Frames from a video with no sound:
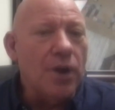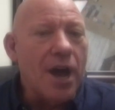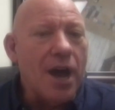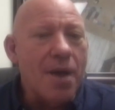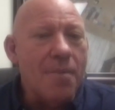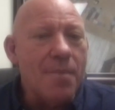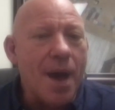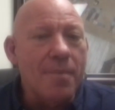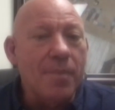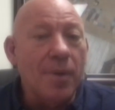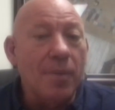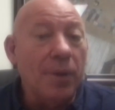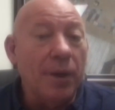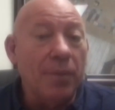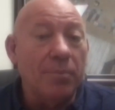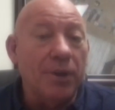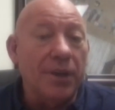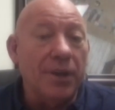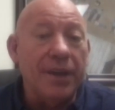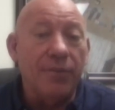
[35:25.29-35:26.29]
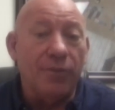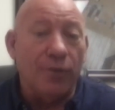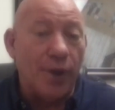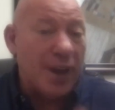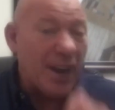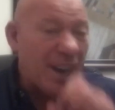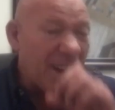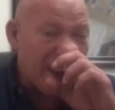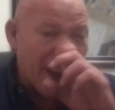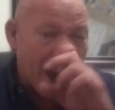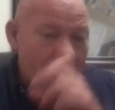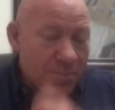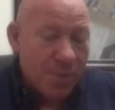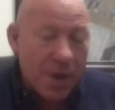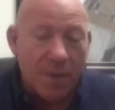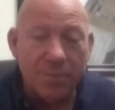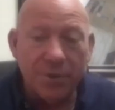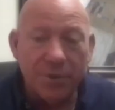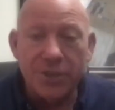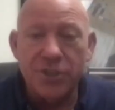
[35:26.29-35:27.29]
I'm a big believer in it. I
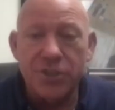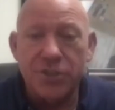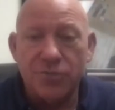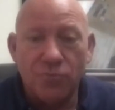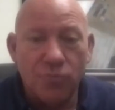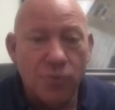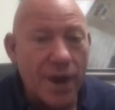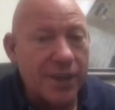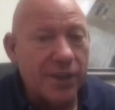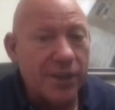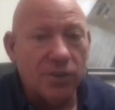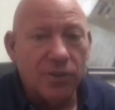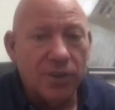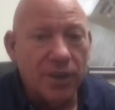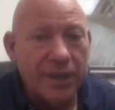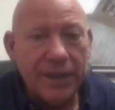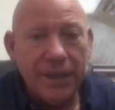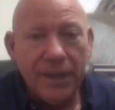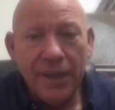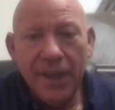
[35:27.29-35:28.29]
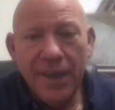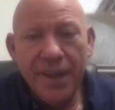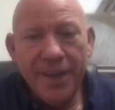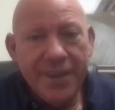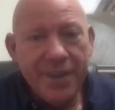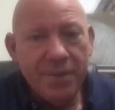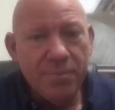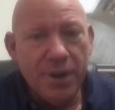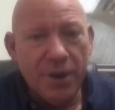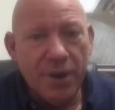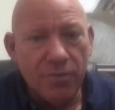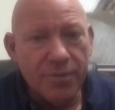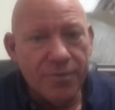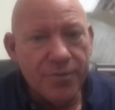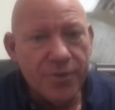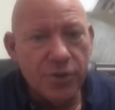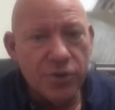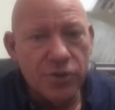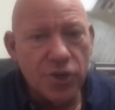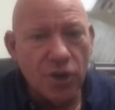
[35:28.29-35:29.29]
publish regularly in
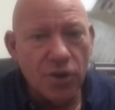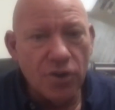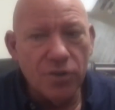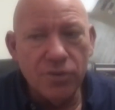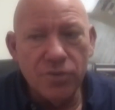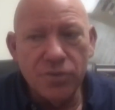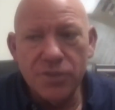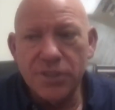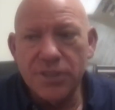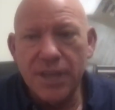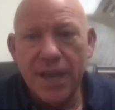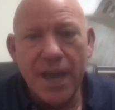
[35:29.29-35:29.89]
peer-reviewed journals.